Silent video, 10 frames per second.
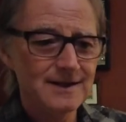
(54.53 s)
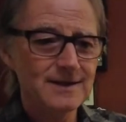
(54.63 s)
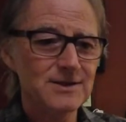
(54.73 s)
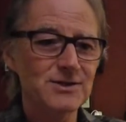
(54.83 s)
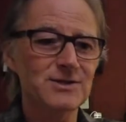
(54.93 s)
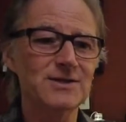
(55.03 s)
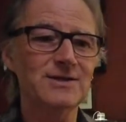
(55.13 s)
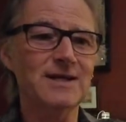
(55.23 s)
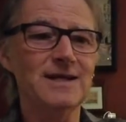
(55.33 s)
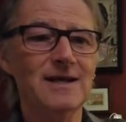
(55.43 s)
This is just
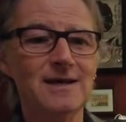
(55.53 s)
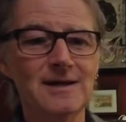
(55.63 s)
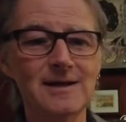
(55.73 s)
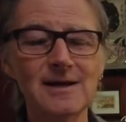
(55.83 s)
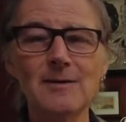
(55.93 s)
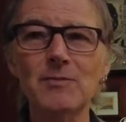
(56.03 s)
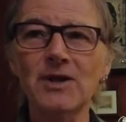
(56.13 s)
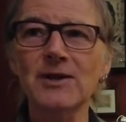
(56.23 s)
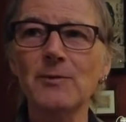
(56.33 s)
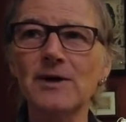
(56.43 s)
the
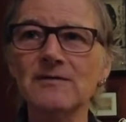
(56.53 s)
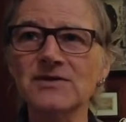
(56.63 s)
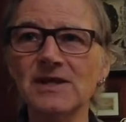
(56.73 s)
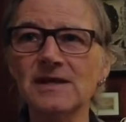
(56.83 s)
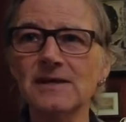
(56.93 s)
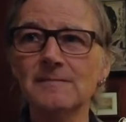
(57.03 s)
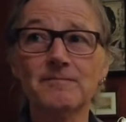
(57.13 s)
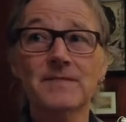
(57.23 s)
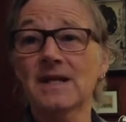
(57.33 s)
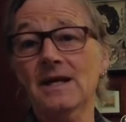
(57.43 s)
polite way of saying
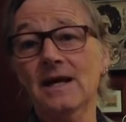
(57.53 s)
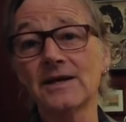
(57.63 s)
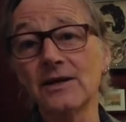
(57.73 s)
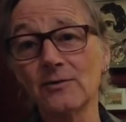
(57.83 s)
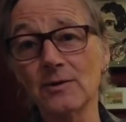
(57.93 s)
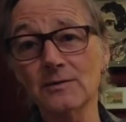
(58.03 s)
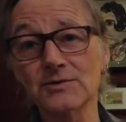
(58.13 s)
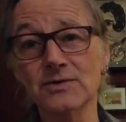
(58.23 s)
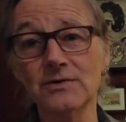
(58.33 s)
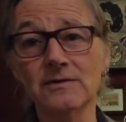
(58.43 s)
I didn't know what I was
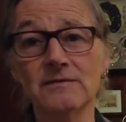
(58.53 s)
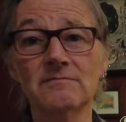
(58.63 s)
doing.